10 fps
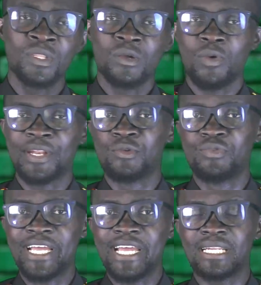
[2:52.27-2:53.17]
When you
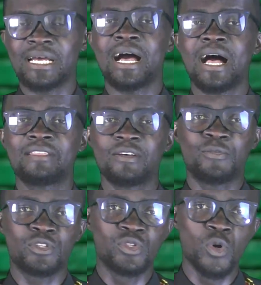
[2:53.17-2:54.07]
read the
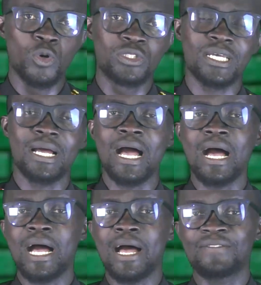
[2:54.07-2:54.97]
footnote
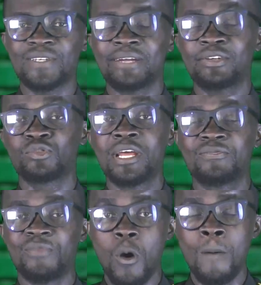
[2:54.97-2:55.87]

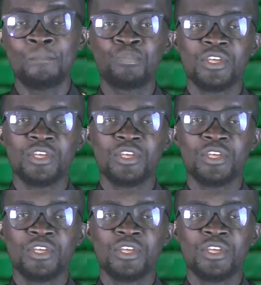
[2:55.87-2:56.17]
324,